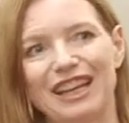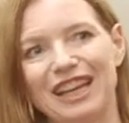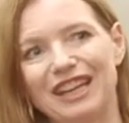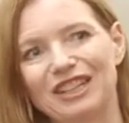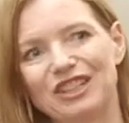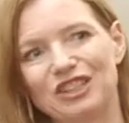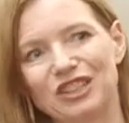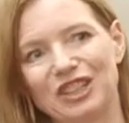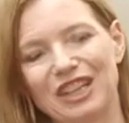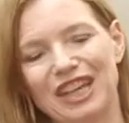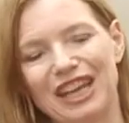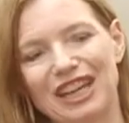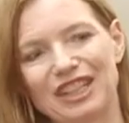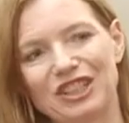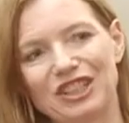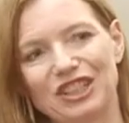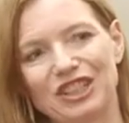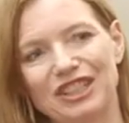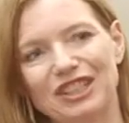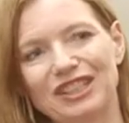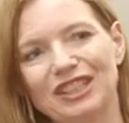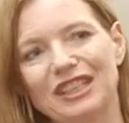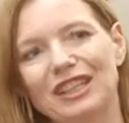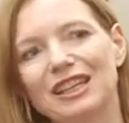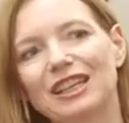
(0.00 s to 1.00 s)

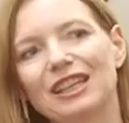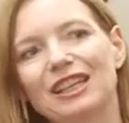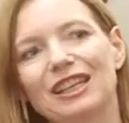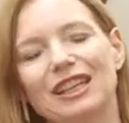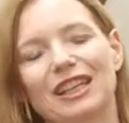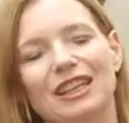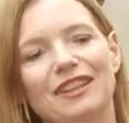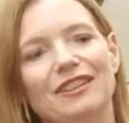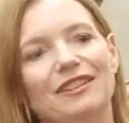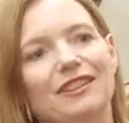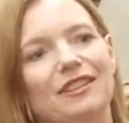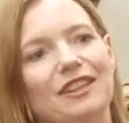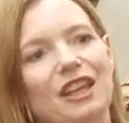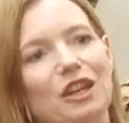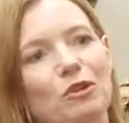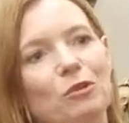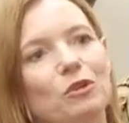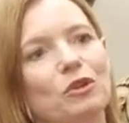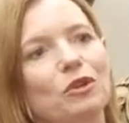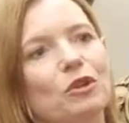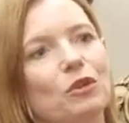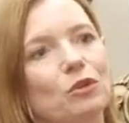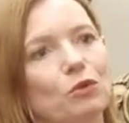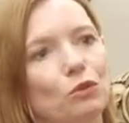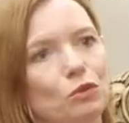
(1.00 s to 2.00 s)
education is that they
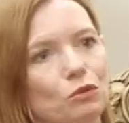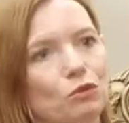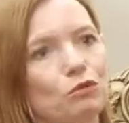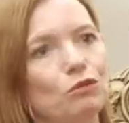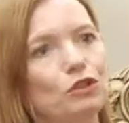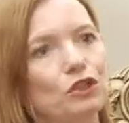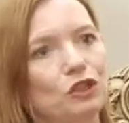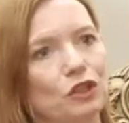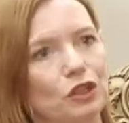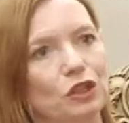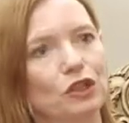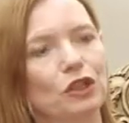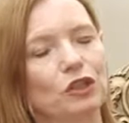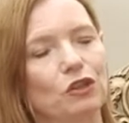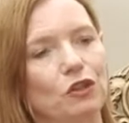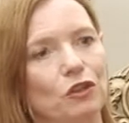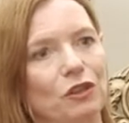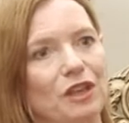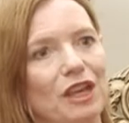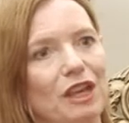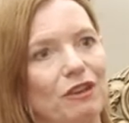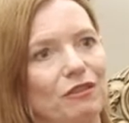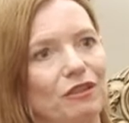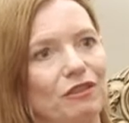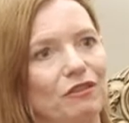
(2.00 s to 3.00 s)
want a good return on
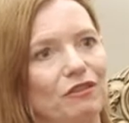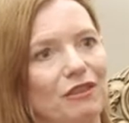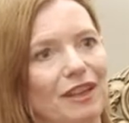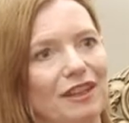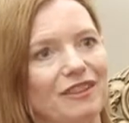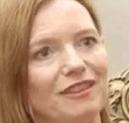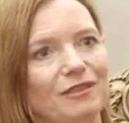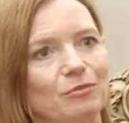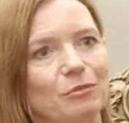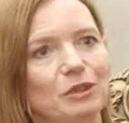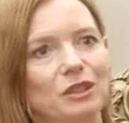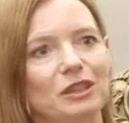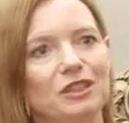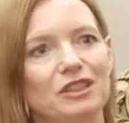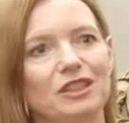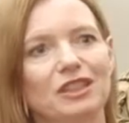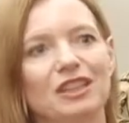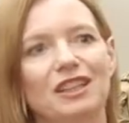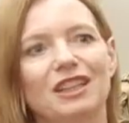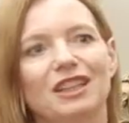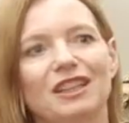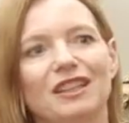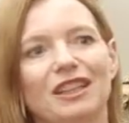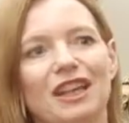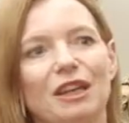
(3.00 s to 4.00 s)
their investment.
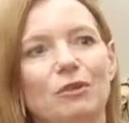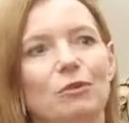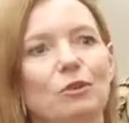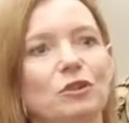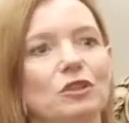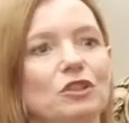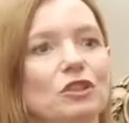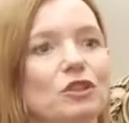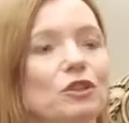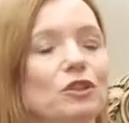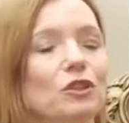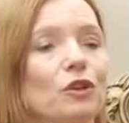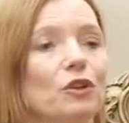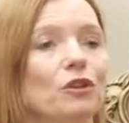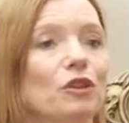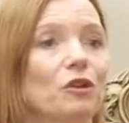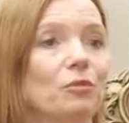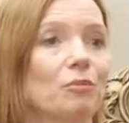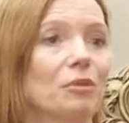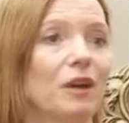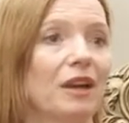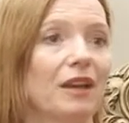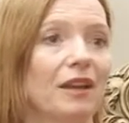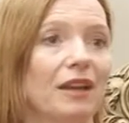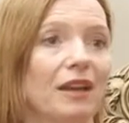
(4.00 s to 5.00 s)
They want to know that
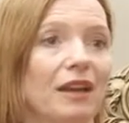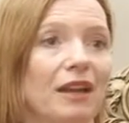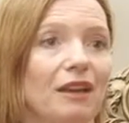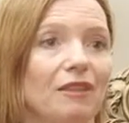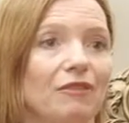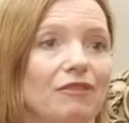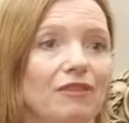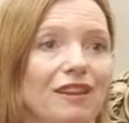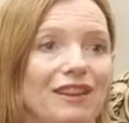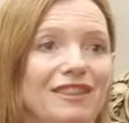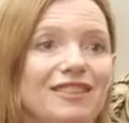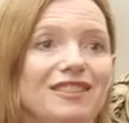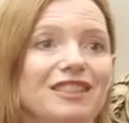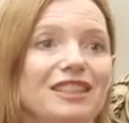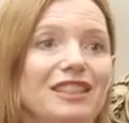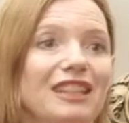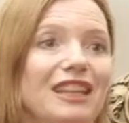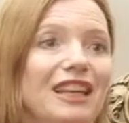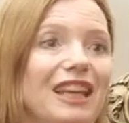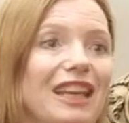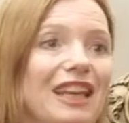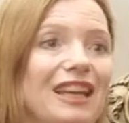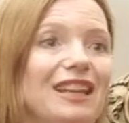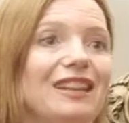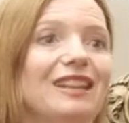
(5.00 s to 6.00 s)
by
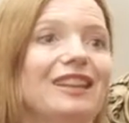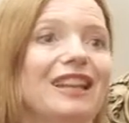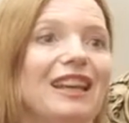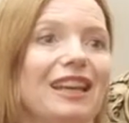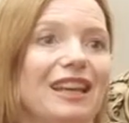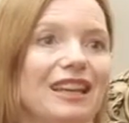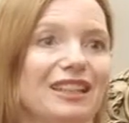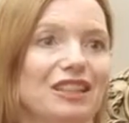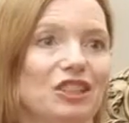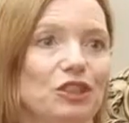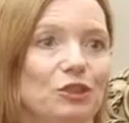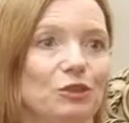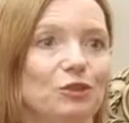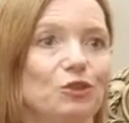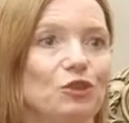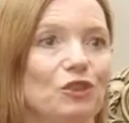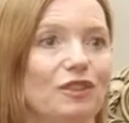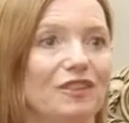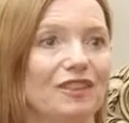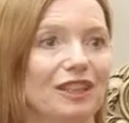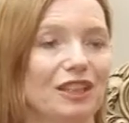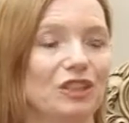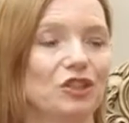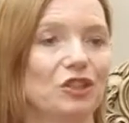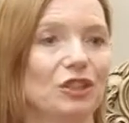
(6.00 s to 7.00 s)
investing in their
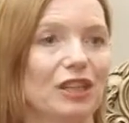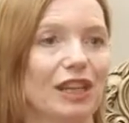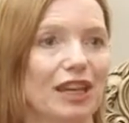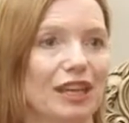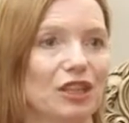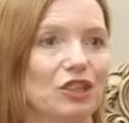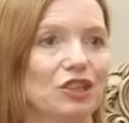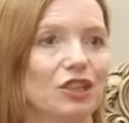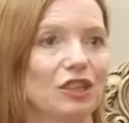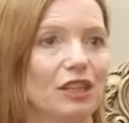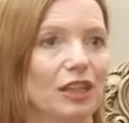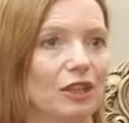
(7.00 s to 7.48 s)
children's education